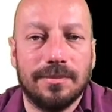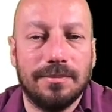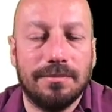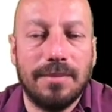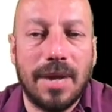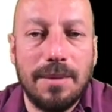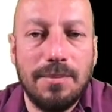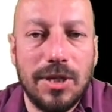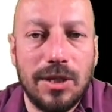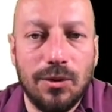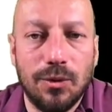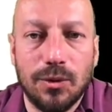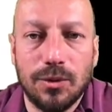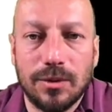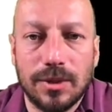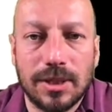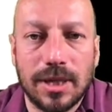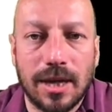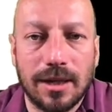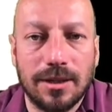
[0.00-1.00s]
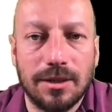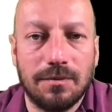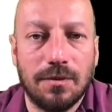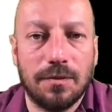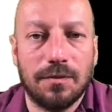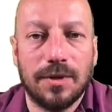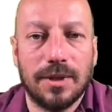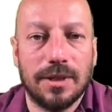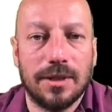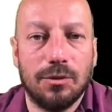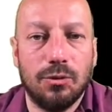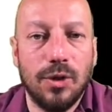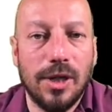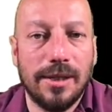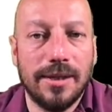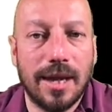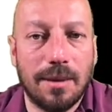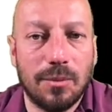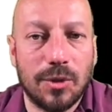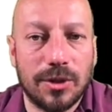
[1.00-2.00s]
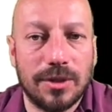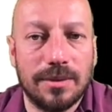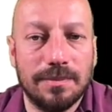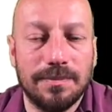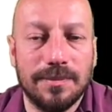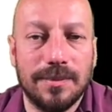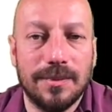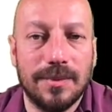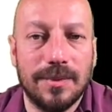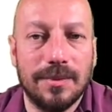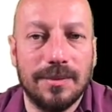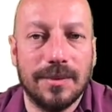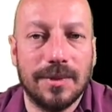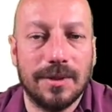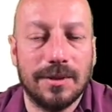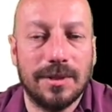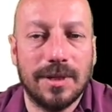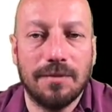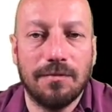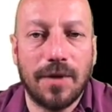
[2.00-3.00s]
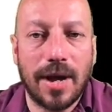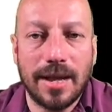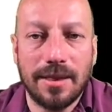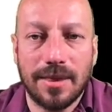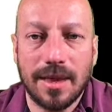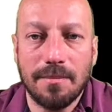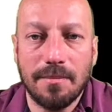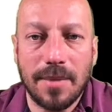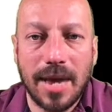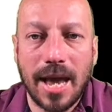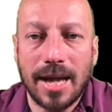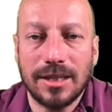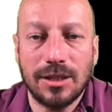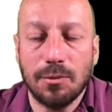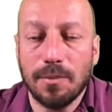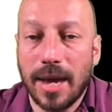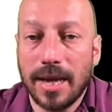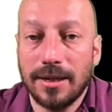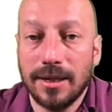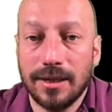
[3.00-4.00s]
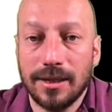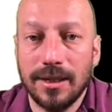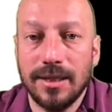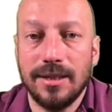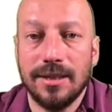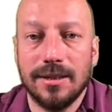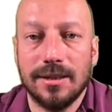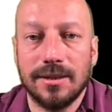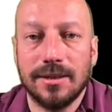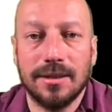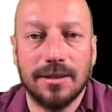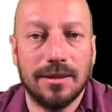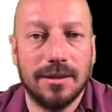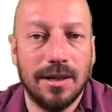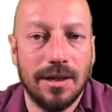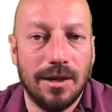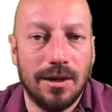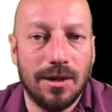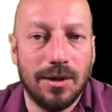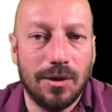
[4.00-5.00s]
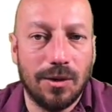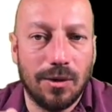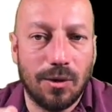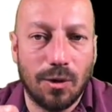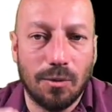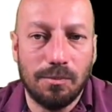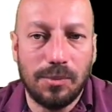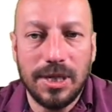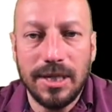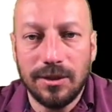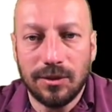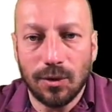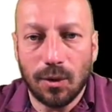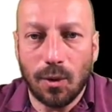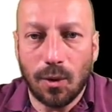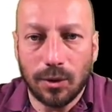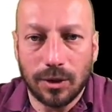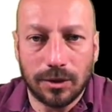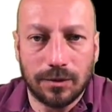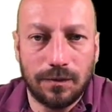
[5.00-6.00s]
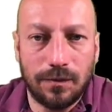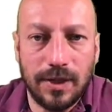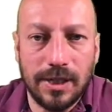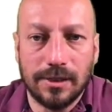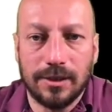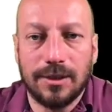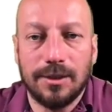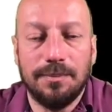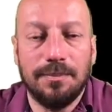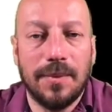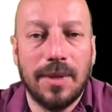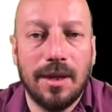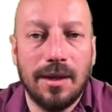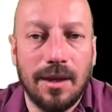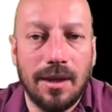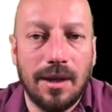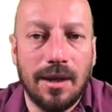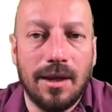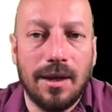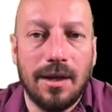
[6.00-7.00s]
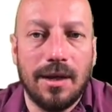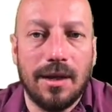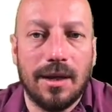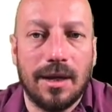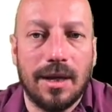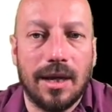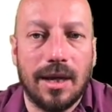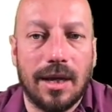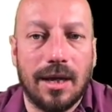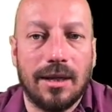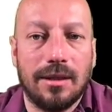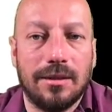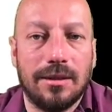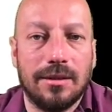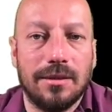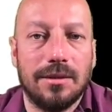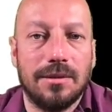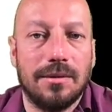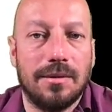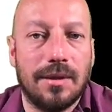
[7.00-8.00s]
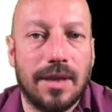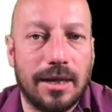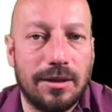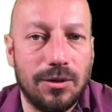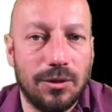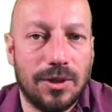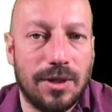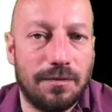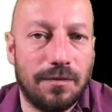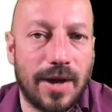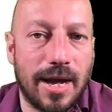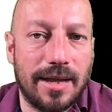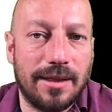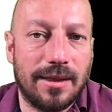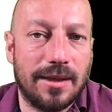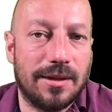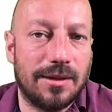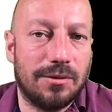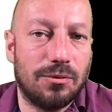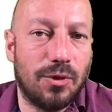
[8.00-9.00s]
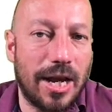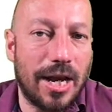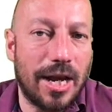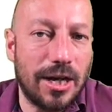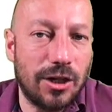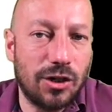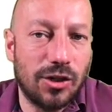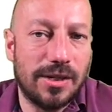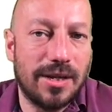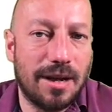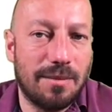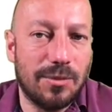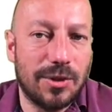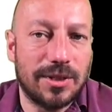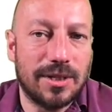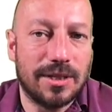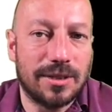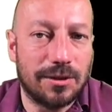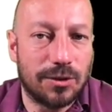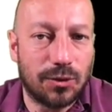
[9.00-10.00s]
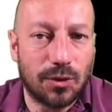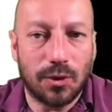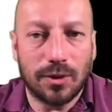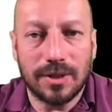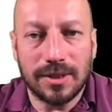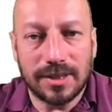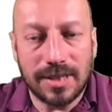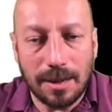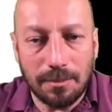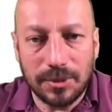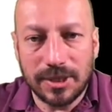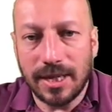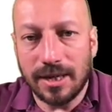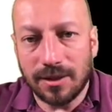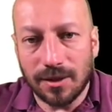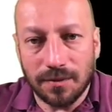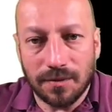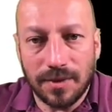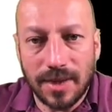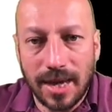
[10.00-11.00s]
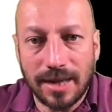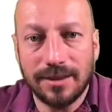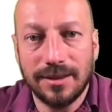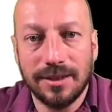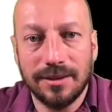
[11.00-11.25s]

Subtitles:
Maybe you started with the real numbers and defined them axiomatically as a complete ordered field. And then you defined the rational numbers as a certain subset of that,